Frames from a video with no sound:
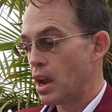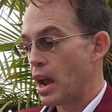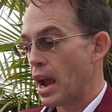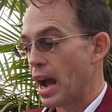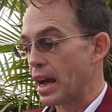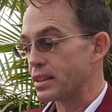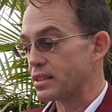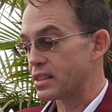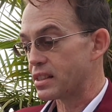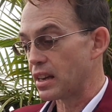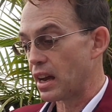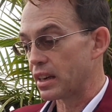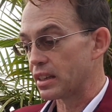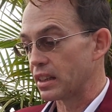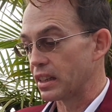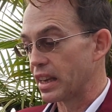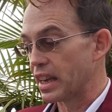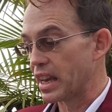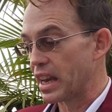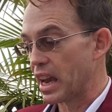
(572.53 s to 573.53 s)
And
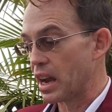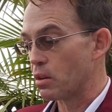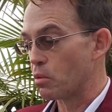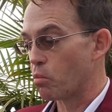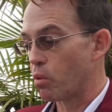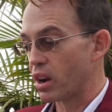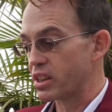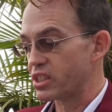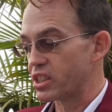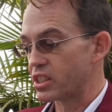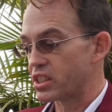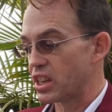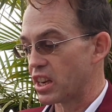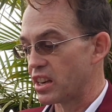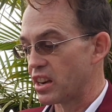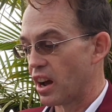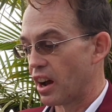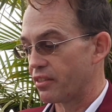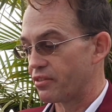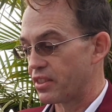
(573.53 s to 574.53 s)
suddenly, it wasn't
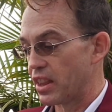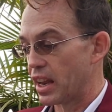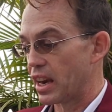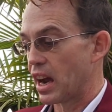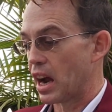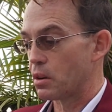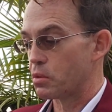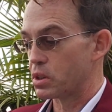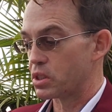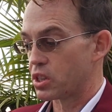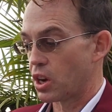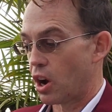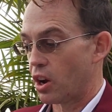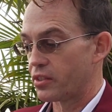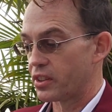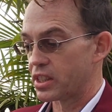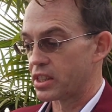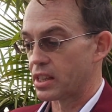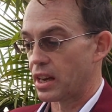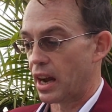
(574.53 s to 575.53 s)
enough that I was on
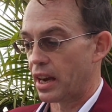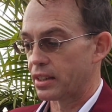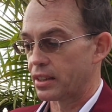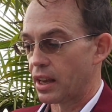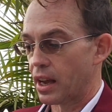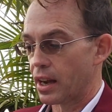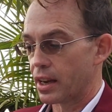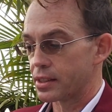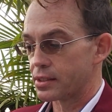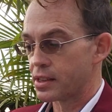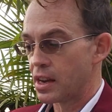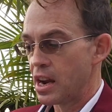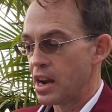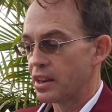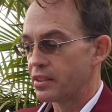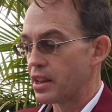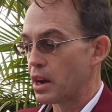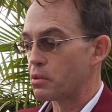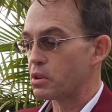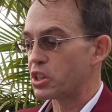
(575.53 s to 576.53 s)
the sidelines.
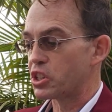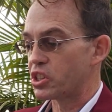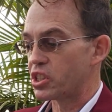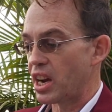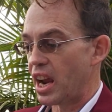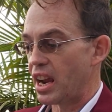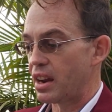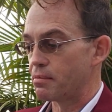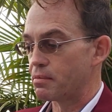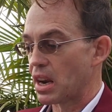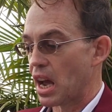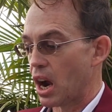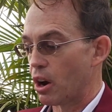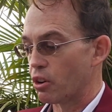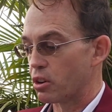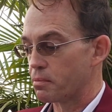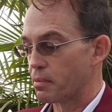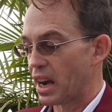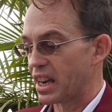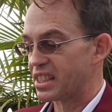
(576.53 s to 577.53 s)
There was shame now
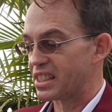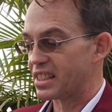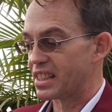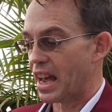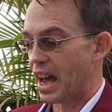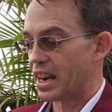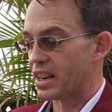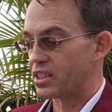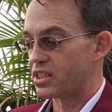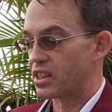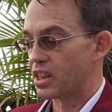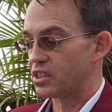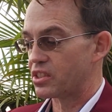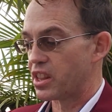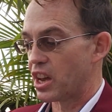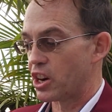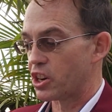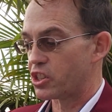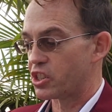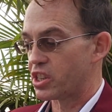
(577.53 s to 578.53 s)
in my status as
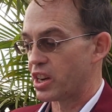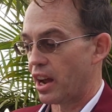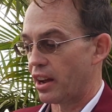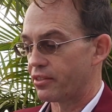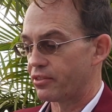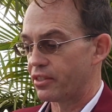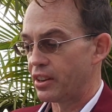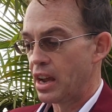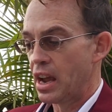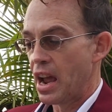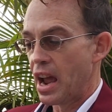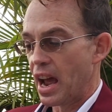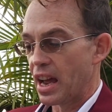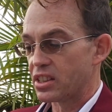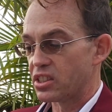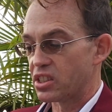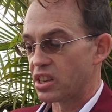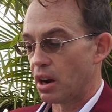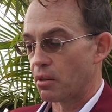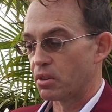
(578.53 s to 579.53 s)
their chef,
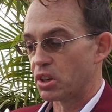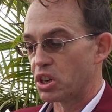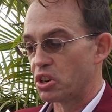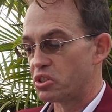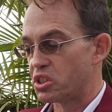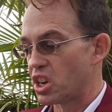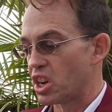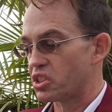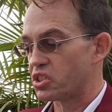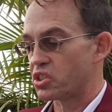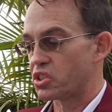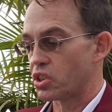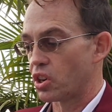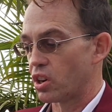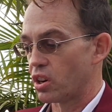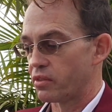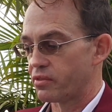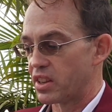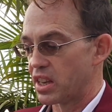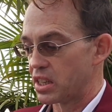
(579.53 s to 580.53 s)
as someone who just
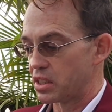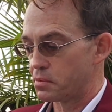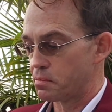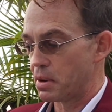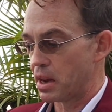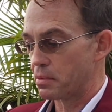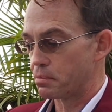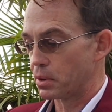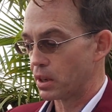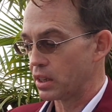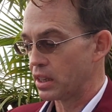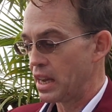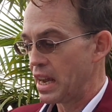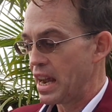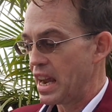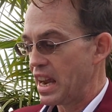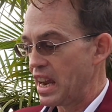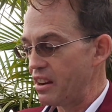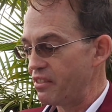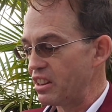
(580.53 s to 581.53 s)
served these people.
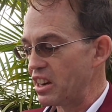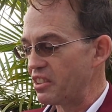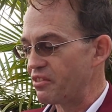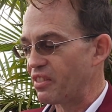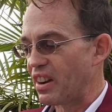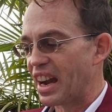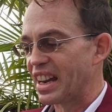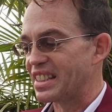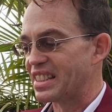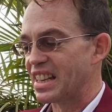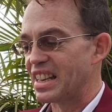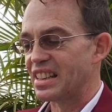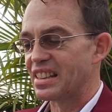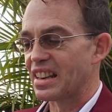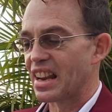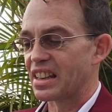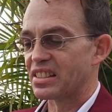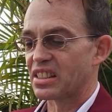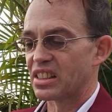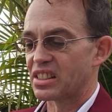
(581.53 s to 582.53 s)
Even if I didn't
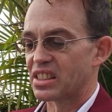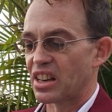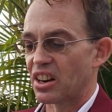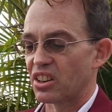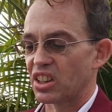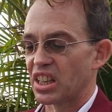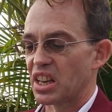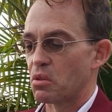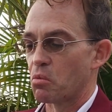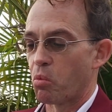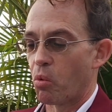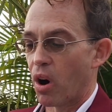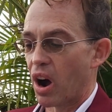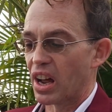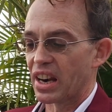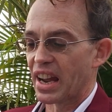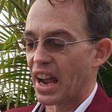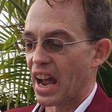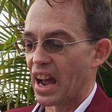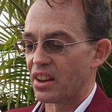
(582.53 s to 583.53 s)
necessarily
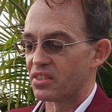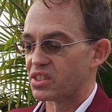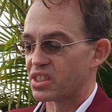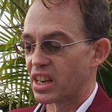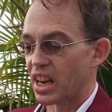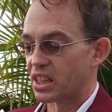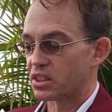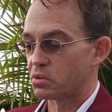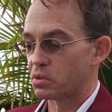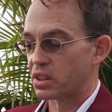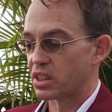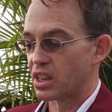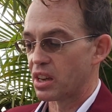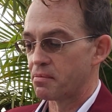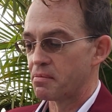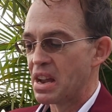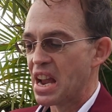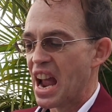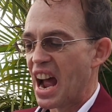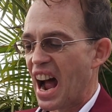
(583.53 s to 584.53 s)
want to have sex with
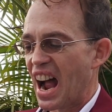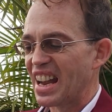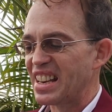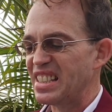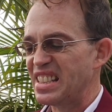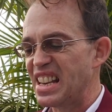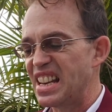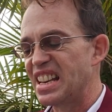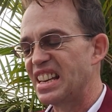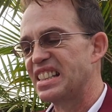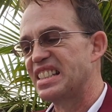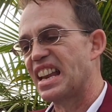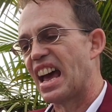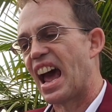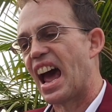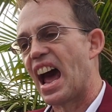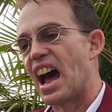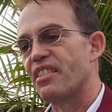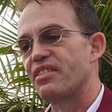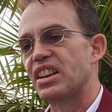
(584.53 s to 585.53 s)
them, I needed to
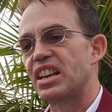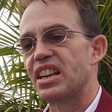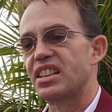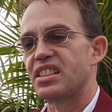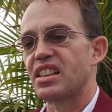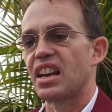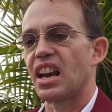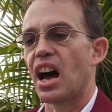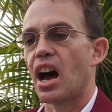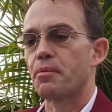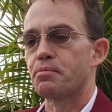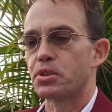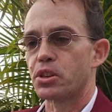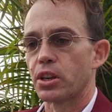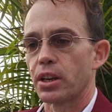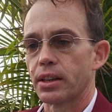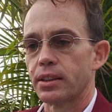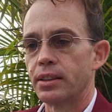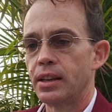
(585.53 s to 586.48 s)
have it as an option.